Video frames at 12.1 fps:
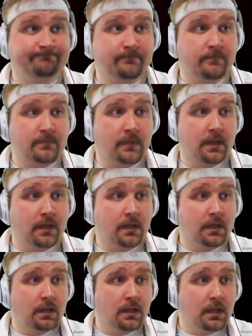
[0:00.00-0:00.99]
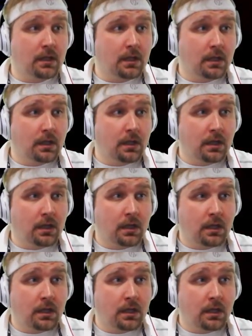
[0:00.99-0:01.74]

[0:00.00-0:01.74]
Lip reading: Nothing is said.